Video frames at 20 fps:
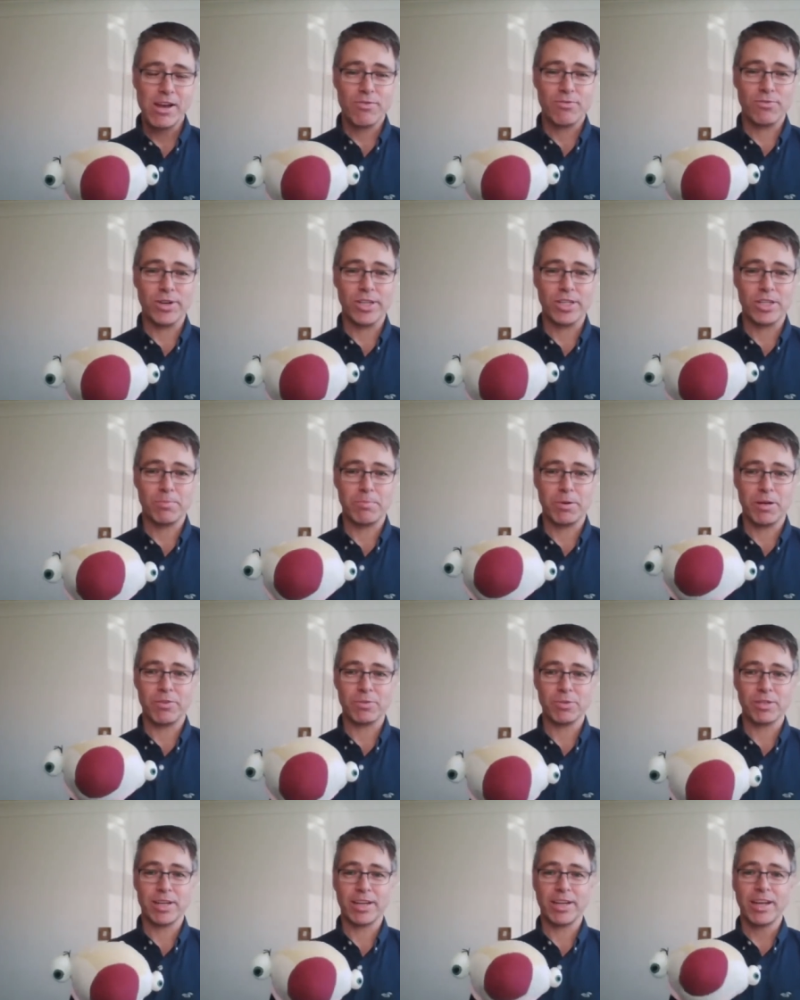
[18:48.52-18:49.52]
Richard
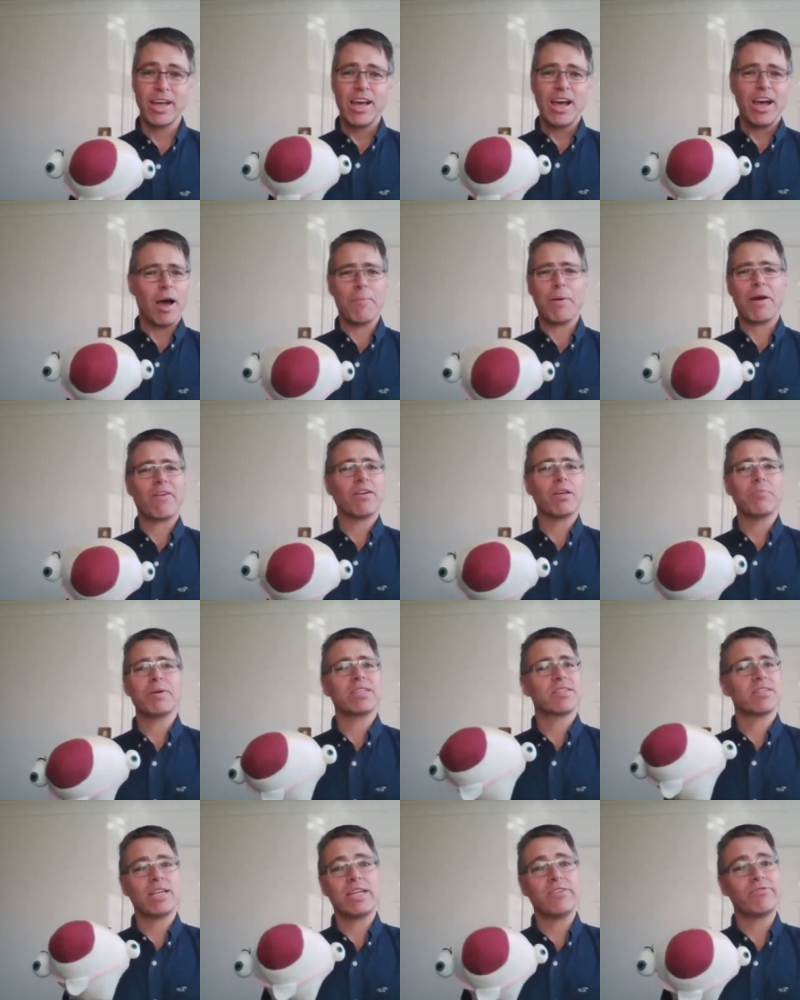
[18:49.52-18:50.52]
Beauvoisin. Apparently
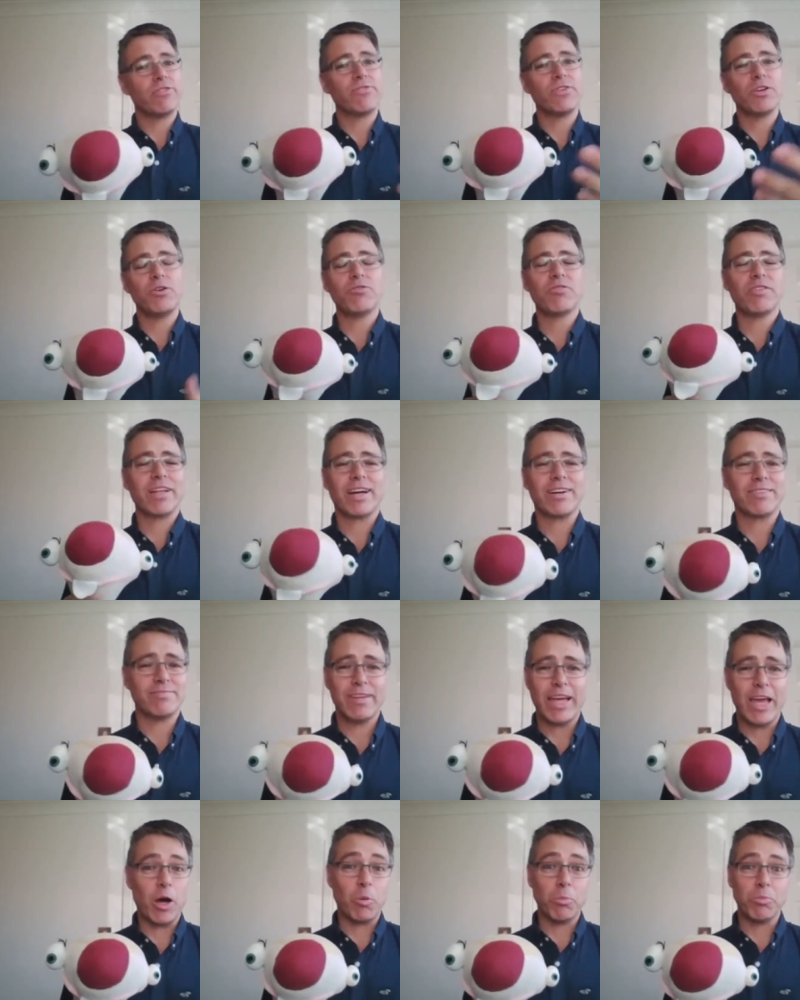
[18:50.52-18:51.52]
meant to leave reviews and that
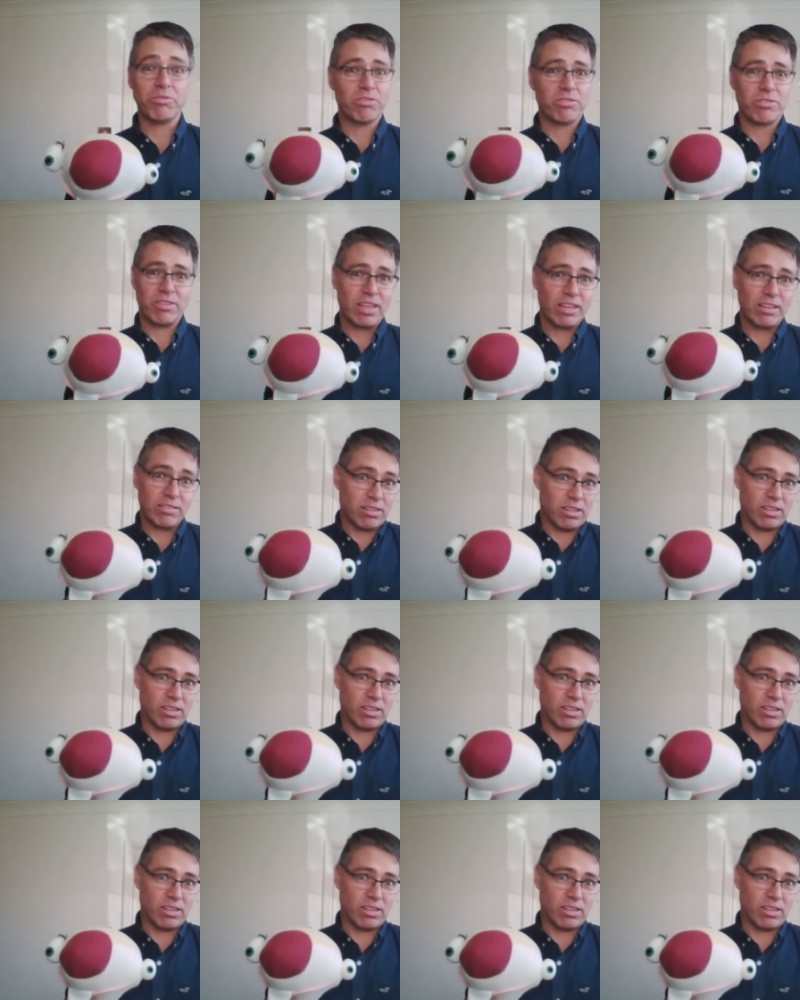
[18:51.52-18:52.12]
helps things.